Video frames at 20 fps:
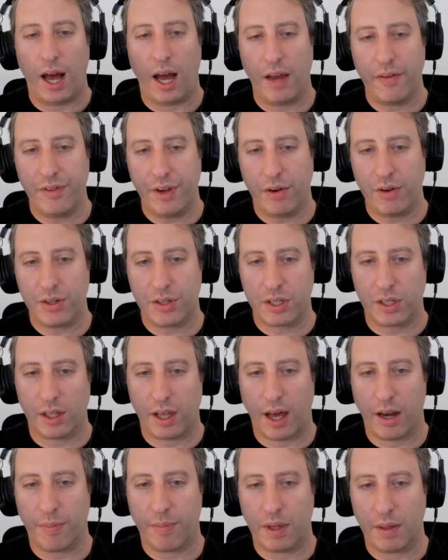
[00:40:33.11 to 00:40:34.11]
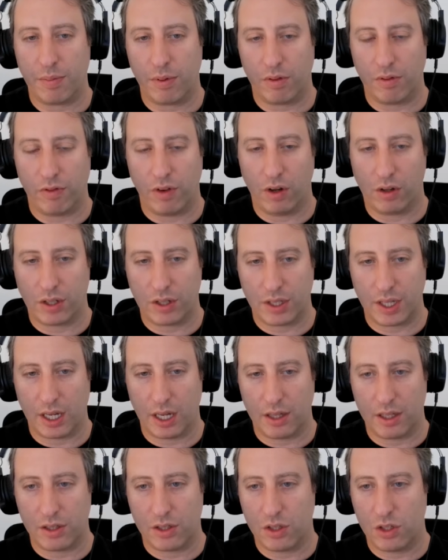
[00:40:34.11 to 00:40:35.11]
I've noticed a lot of people focusing
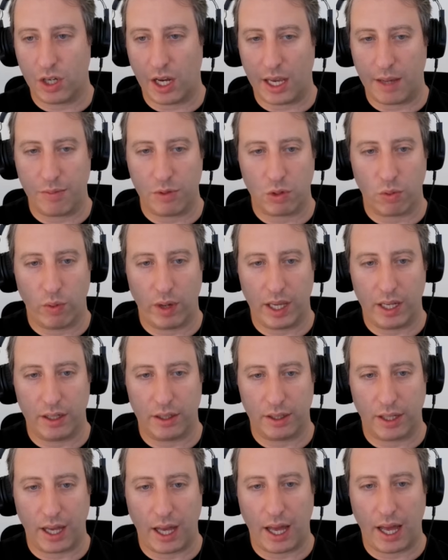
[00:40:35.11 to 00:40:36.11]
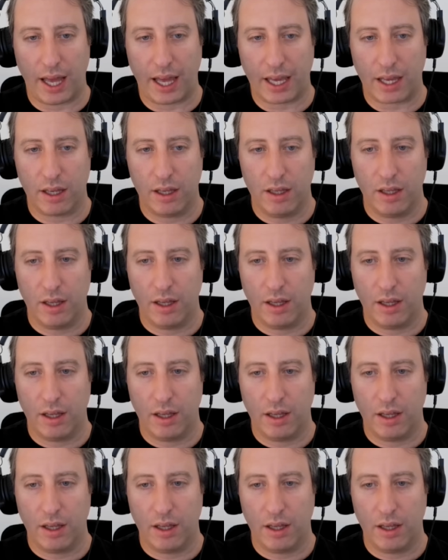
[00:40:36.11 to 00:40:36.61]
on this James Wynn guy